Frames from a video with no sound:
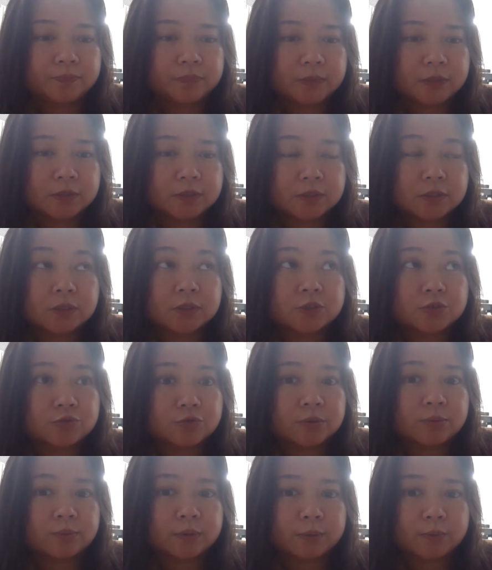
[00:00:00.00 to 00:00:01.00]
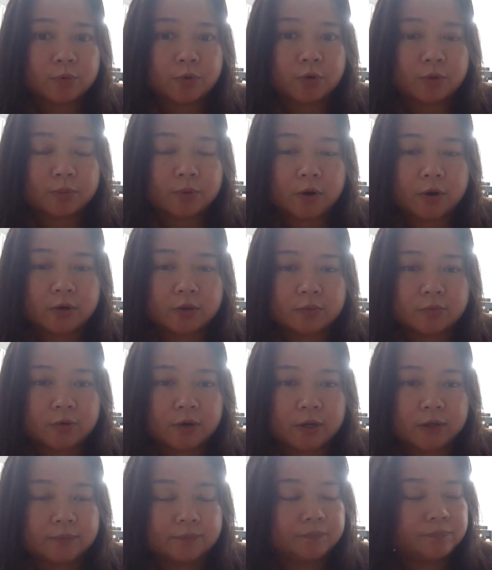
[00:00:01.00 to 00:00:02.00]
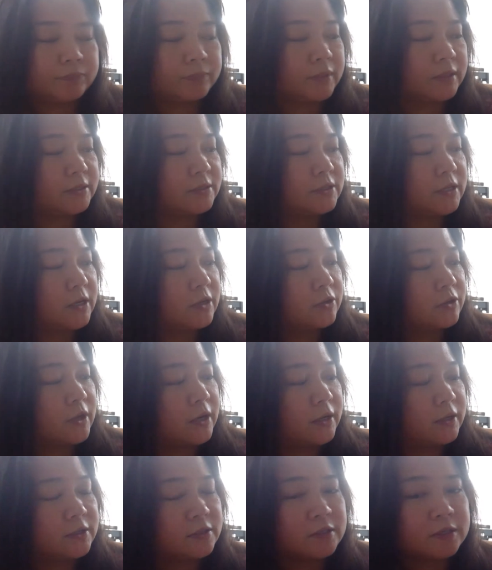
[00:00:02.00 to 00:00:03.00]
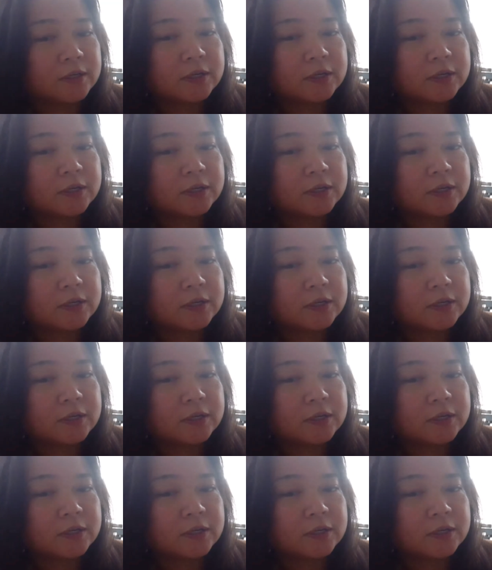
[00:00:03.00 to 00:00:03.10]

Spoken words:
it's an extremely important part of the brain. They say that,